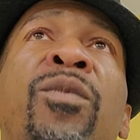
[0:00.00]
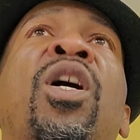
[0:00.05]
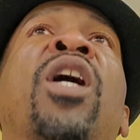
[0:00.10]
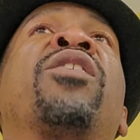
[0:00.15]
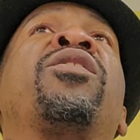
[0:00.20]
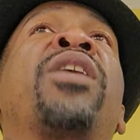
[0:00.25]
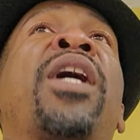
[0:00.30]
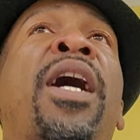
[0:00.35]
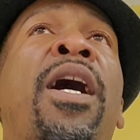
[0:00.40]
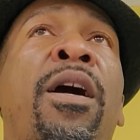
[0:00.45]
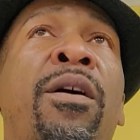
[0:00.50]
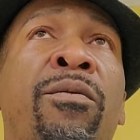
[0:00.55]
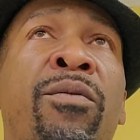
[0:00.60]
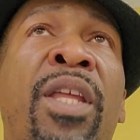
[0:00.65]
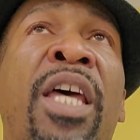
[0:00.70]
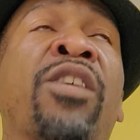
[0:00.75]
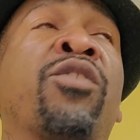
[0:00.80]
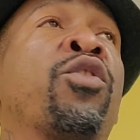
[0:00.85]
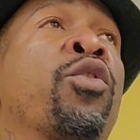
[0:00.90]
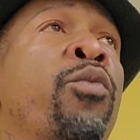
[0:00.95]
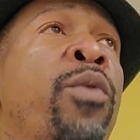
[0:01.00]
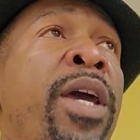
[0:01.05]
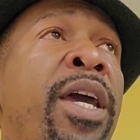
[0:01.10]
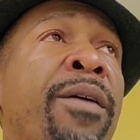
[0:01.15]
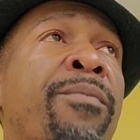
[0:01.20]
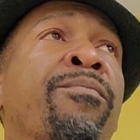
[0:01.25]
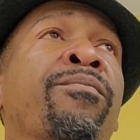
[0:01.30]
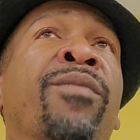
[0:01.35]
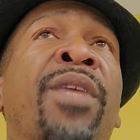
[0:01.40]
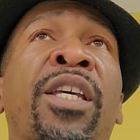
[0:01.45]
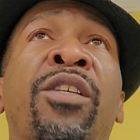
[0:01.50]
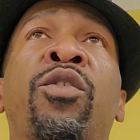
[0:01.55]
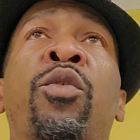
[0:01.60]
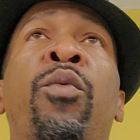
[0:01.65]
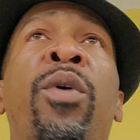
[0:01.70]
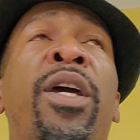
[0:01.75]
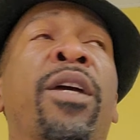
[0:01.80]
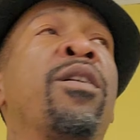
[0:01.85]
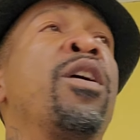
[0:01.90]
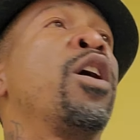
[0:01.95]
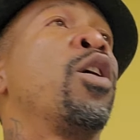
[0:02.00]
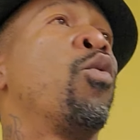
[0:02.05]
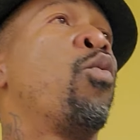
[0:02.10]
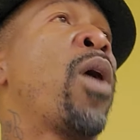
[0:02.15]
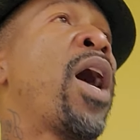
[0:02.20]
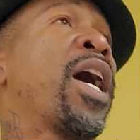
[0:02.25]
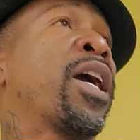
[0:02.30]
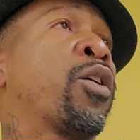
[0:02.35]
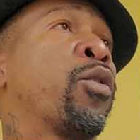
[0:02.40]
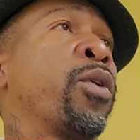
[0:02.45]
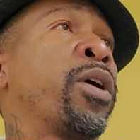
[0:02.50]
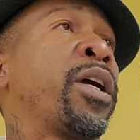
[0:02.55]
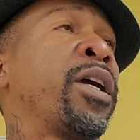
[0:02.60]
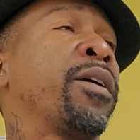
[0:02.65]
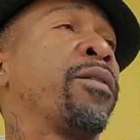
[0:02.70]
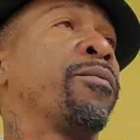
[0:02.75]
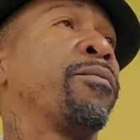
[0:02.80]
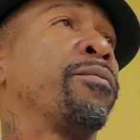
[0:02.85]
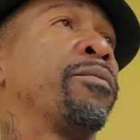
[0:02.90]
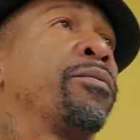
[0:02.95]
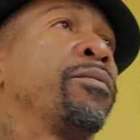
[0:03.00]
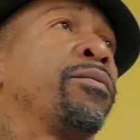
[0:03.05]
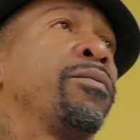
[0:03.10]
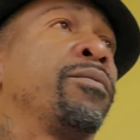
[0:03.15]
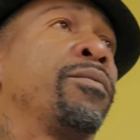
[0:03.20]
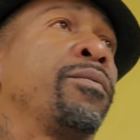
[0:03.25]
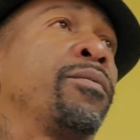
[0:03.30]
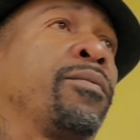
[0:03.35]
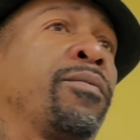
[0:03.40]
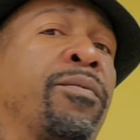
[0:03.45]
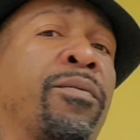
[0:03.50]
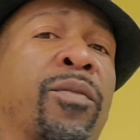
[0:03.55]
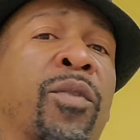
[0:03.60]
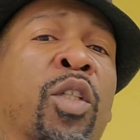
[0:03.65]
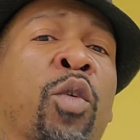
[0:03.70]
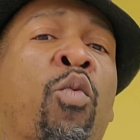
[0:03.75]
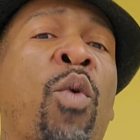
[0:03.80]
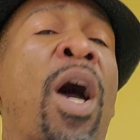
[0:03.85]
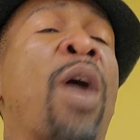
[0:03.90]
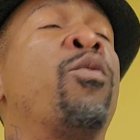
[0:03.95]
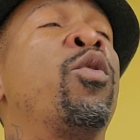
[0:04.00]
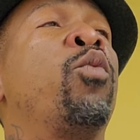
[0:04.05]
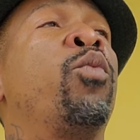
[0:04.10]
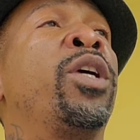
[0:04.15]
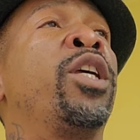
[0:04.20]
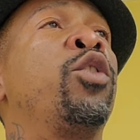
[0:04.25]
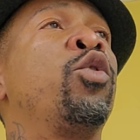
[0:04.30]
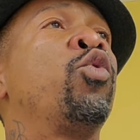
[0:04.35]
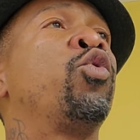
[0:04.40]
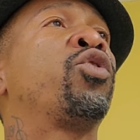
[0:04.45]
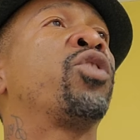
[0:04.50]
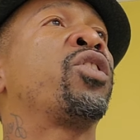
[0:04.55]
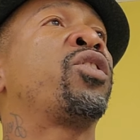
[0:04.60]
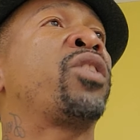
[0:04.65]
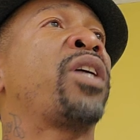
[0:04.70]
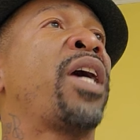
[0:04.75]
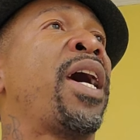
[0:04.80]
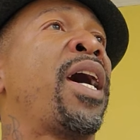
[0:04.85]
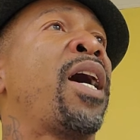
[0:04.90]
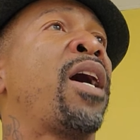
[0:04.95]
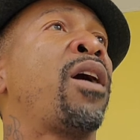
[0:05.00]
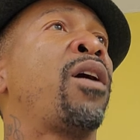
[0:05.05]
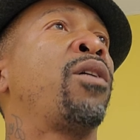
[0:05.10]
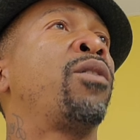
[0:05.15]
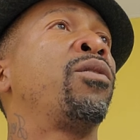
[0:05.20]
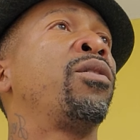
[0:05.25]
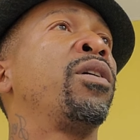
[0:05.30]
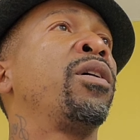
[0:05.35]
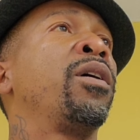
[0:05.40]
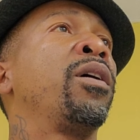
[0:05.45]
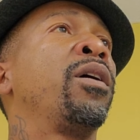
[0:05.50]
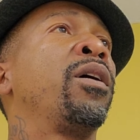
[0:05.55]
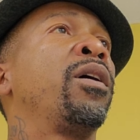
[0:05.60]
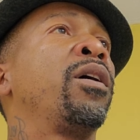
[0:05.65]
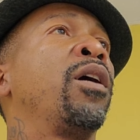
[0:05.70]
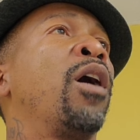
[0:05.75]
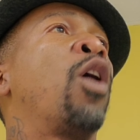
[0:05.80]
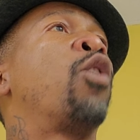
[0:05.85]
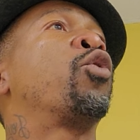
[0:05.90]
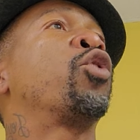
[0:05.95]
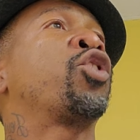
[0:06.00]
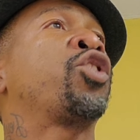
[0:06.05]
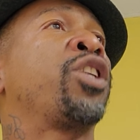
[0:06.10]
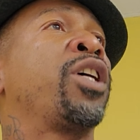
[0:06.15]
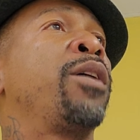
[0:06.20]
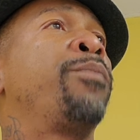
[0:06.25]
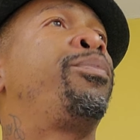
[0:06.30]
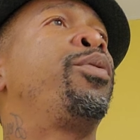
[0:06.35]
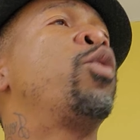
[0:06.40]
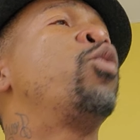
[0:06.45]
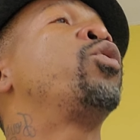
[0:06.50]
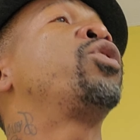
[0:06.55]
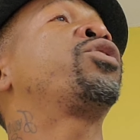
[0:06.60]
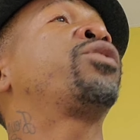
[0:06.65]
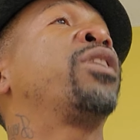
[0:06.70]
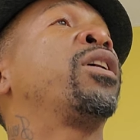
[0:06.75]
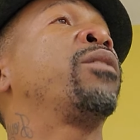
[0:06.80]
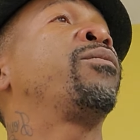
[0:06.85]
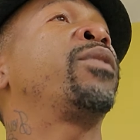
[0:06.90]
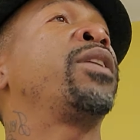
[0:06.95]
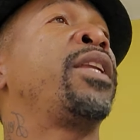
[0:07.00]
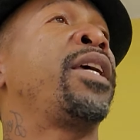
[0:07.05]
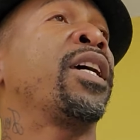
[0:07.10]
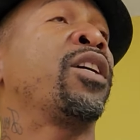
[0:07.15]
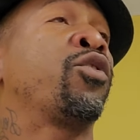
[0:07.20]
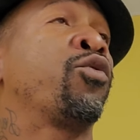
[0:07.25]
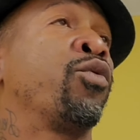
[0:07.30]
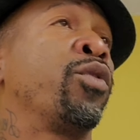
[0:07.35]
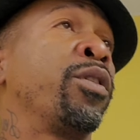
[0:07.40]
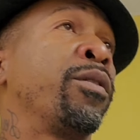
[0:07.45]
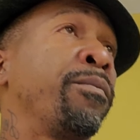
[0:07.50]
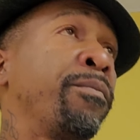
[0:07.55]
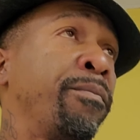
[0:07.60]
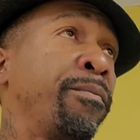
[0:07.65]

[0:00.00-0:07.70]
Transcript: A towel. That's correct. Why, Craig? Why would we use a towel on a shampoo instead of a neck strip?